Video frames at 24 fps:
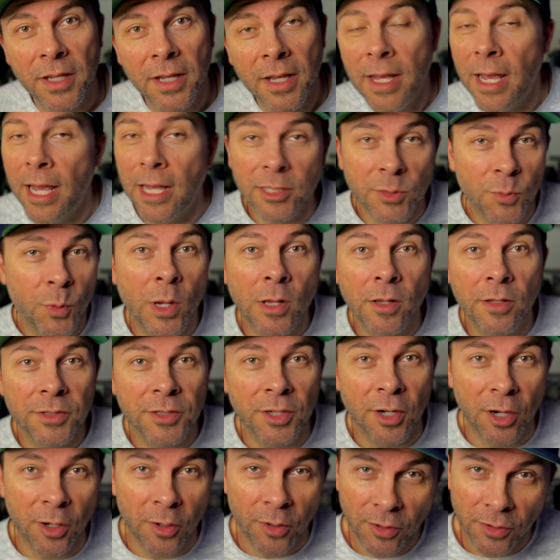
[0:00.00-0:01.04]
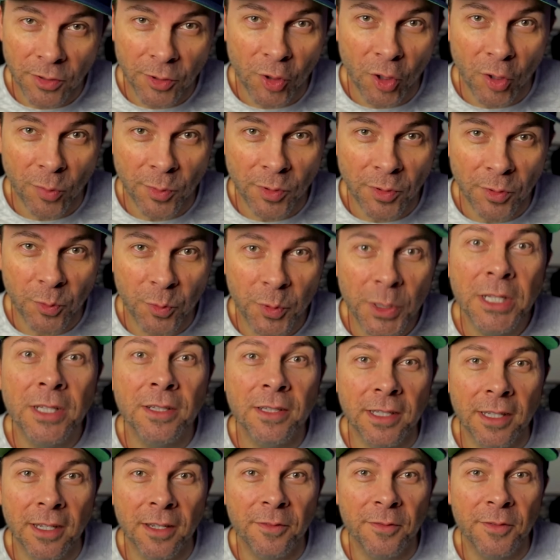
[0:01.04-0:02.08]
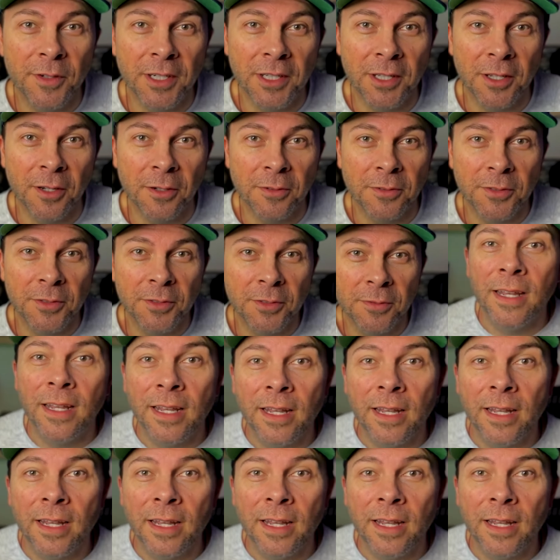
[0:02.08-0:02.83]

as well as our normal weekly videos.